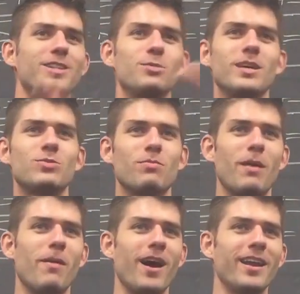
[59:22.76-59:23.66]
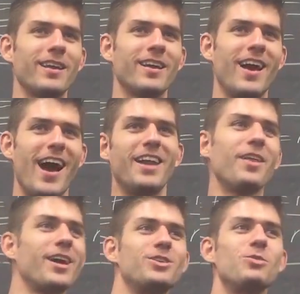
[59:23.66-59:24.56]
it too much with my body. I did
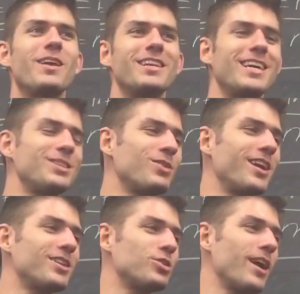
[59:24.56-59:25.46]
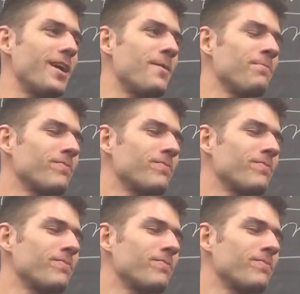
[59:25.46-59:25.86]
like a 2-minute test run yesterday,